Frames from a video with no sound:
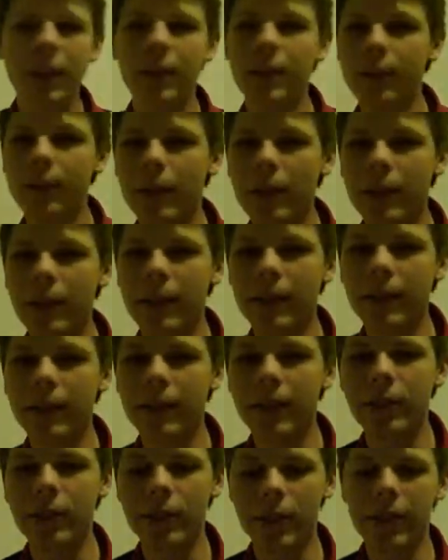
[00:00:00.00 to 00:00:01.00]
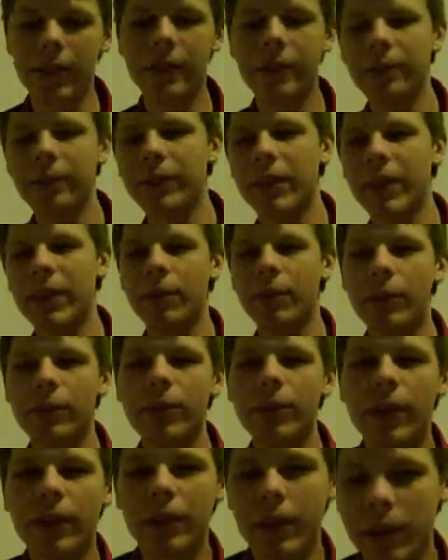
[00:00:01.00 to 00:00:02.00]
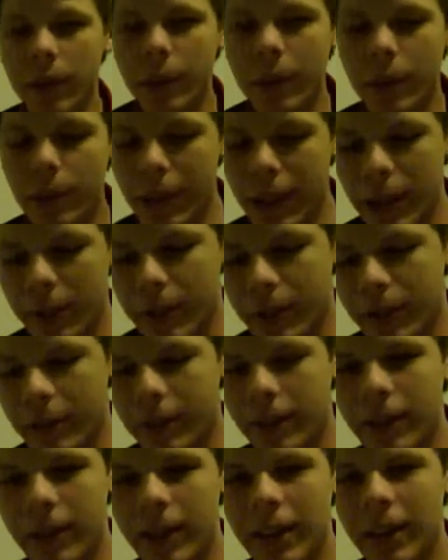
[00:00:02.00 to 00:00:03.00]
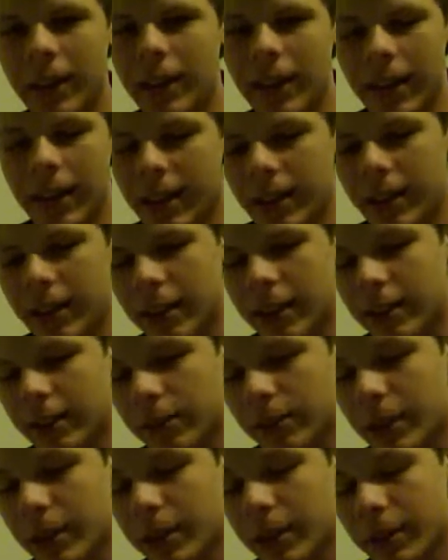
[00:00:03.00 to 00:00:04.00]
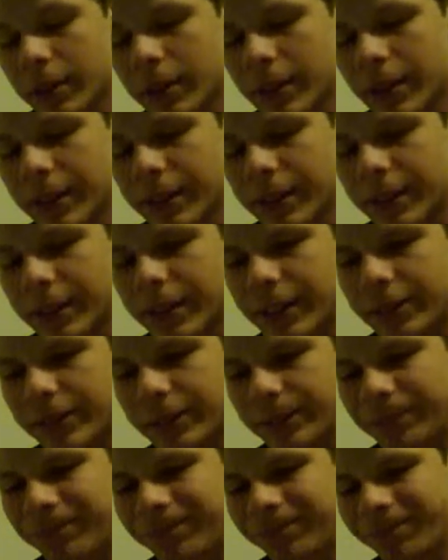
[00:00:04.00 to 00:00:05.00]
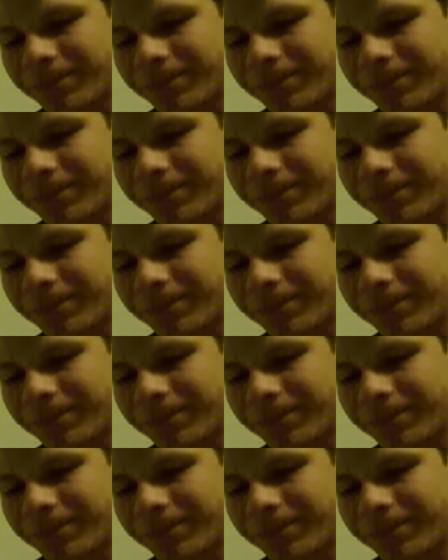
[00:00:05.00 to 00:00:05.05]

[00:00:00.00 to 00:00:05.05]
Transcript: Before I let you go, I have one figure that I want to recommend. I can't recommend it highly enough.